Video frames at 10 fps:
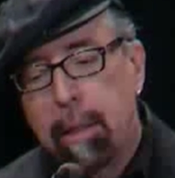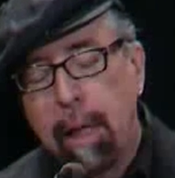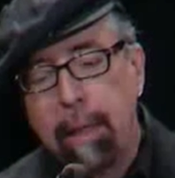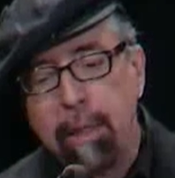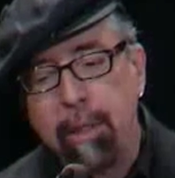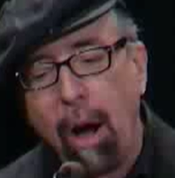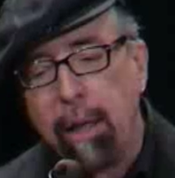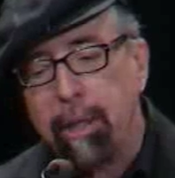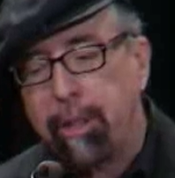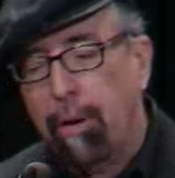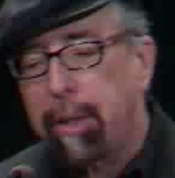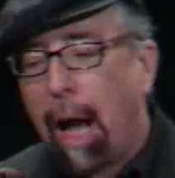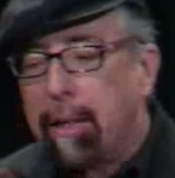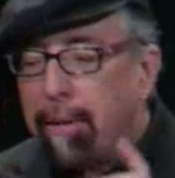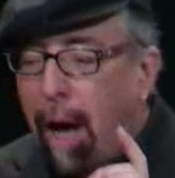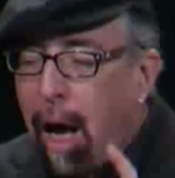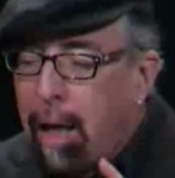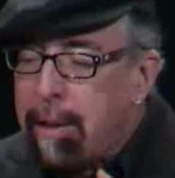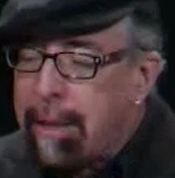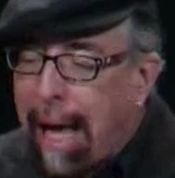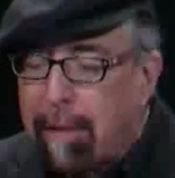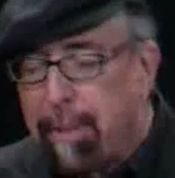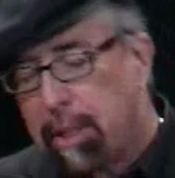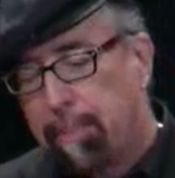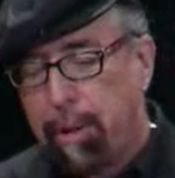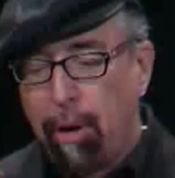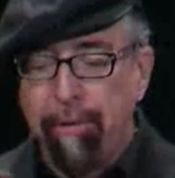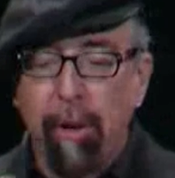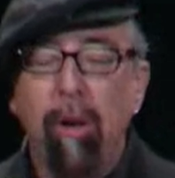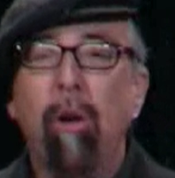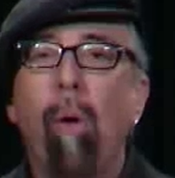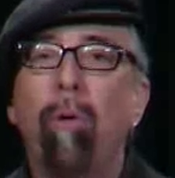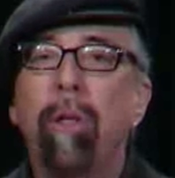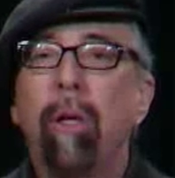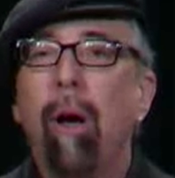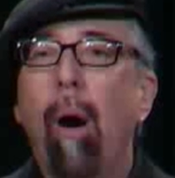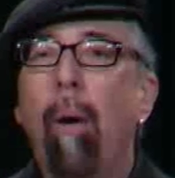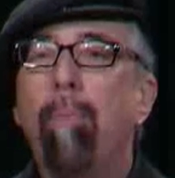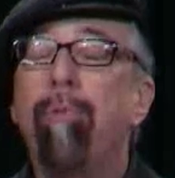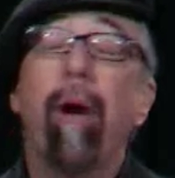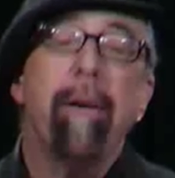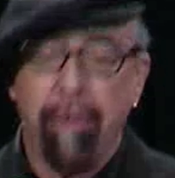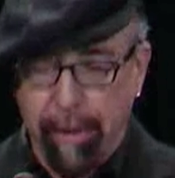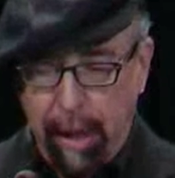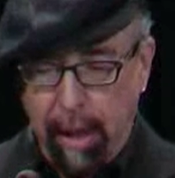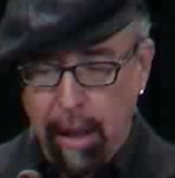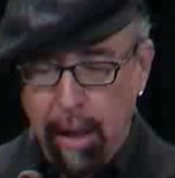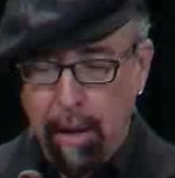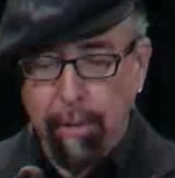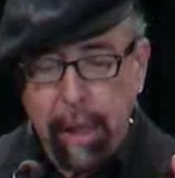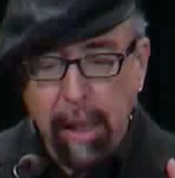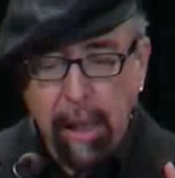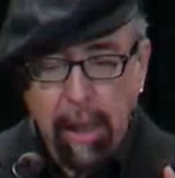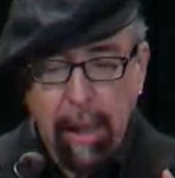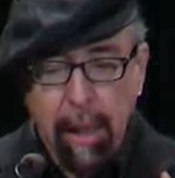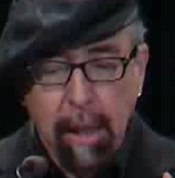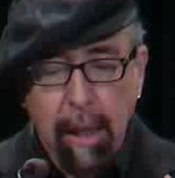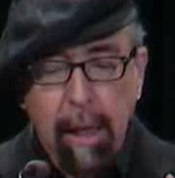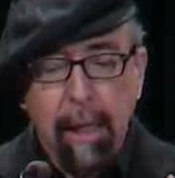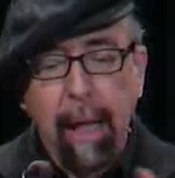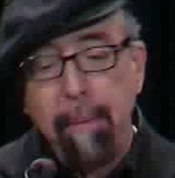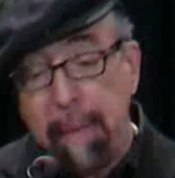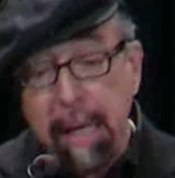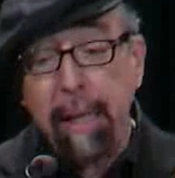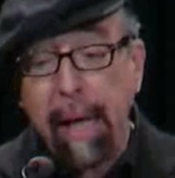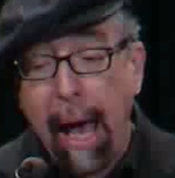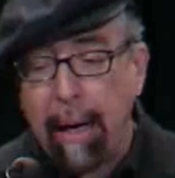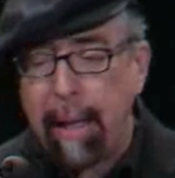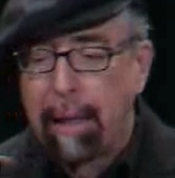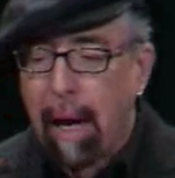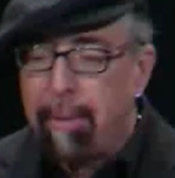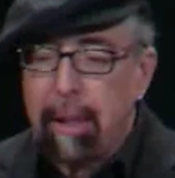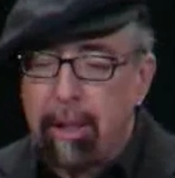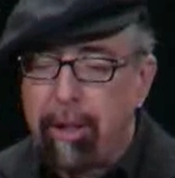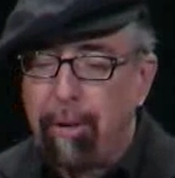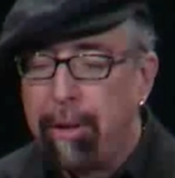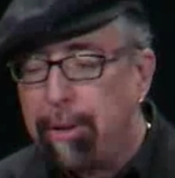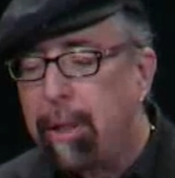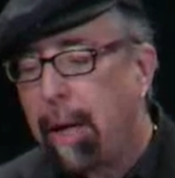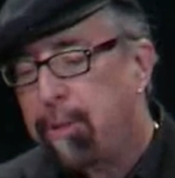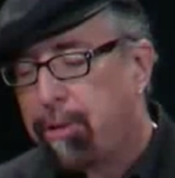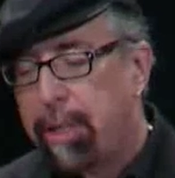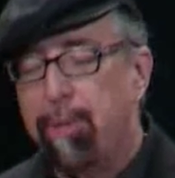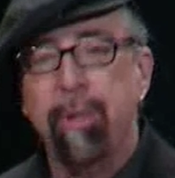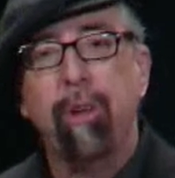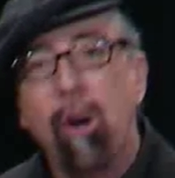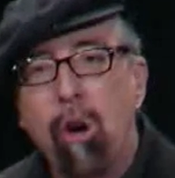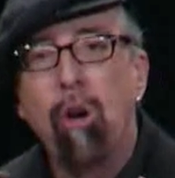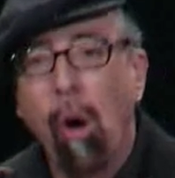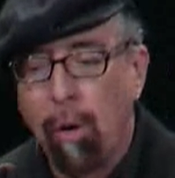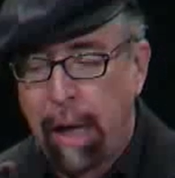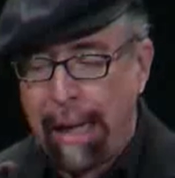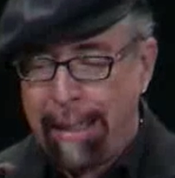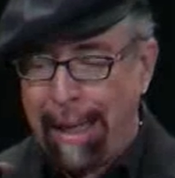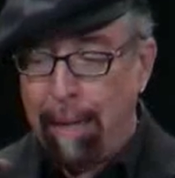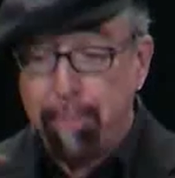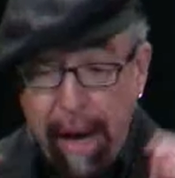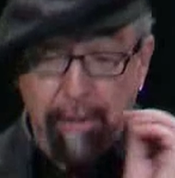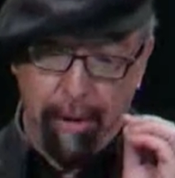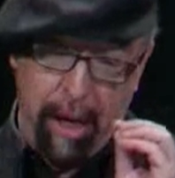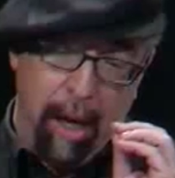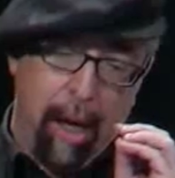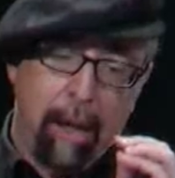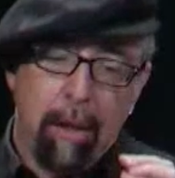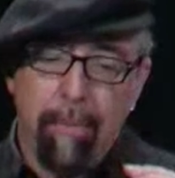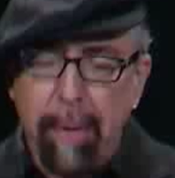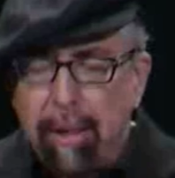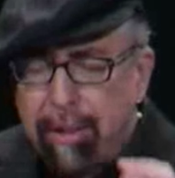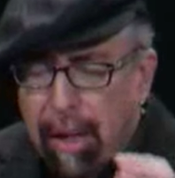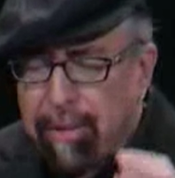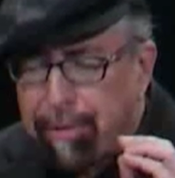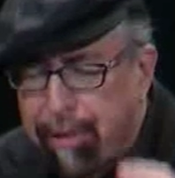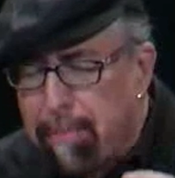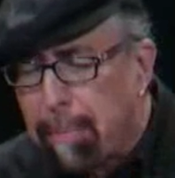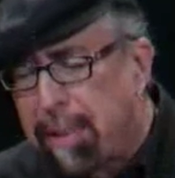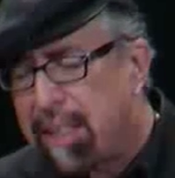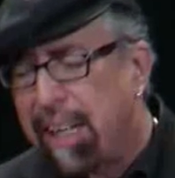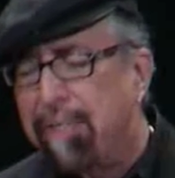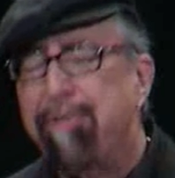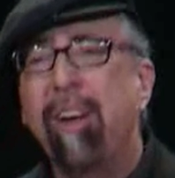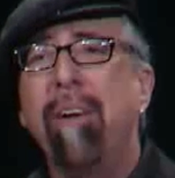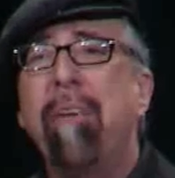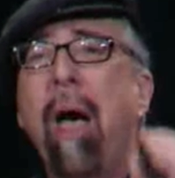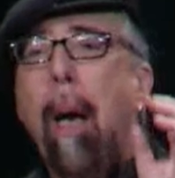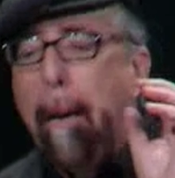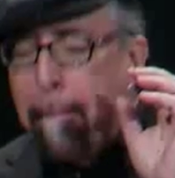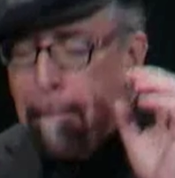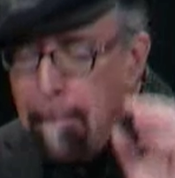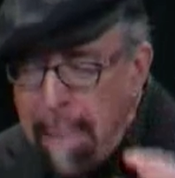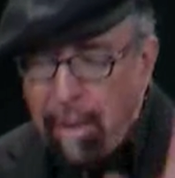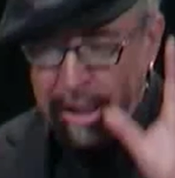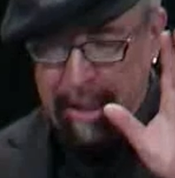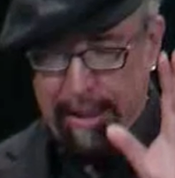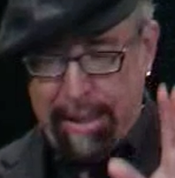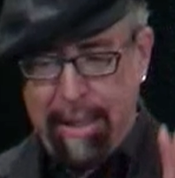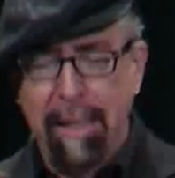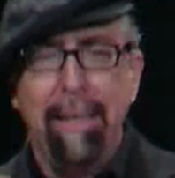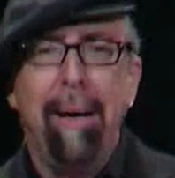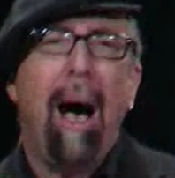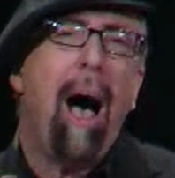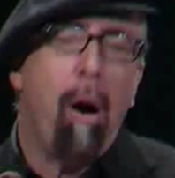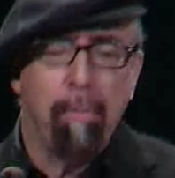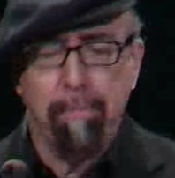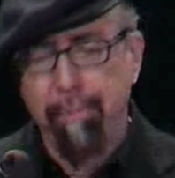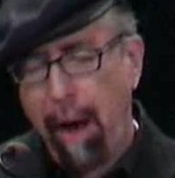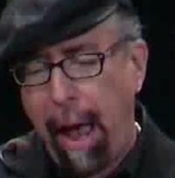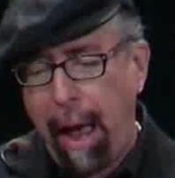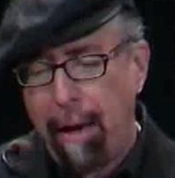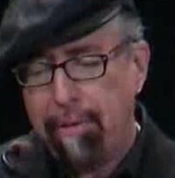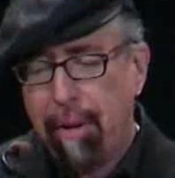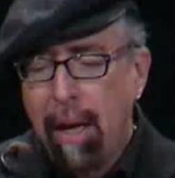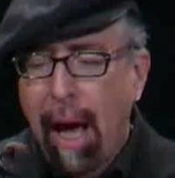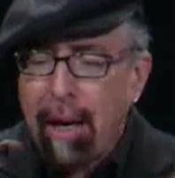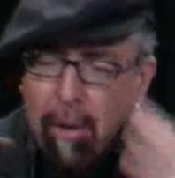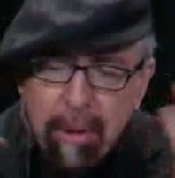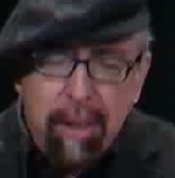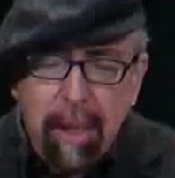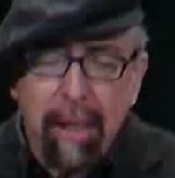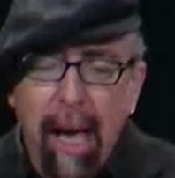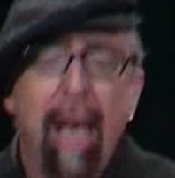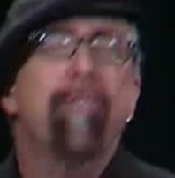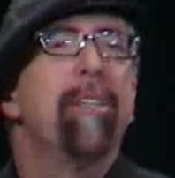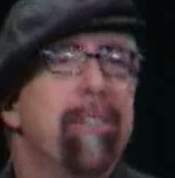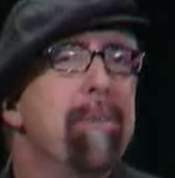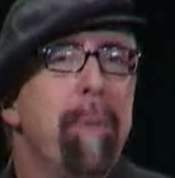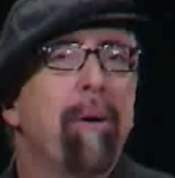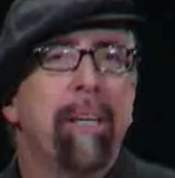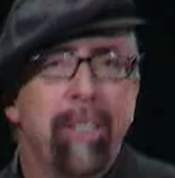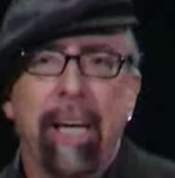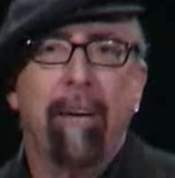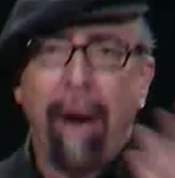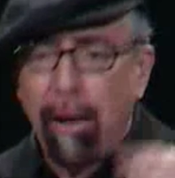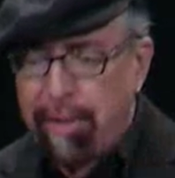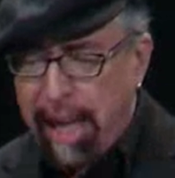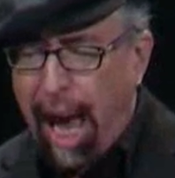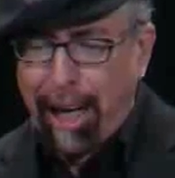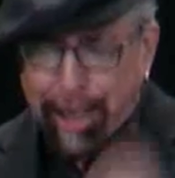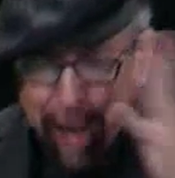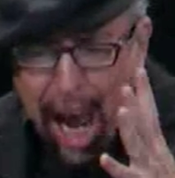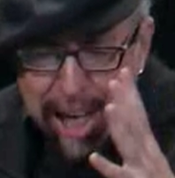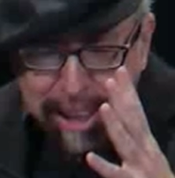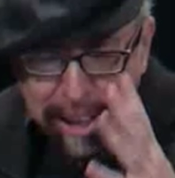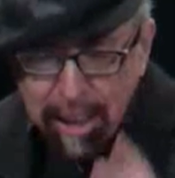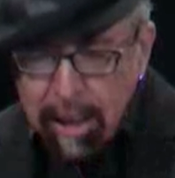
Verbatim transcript: now, at the start of the show, Dr. Oz thanked Ms. Caputo for her, quote, bravery. Really? He then immediately added that coming to the show to do the demonstration was her own idea. Bravery, to submit herself to free publicity in front of millions. How brave. I could almost hear the cash register bell ka-chinging right over the air. Ka-ching!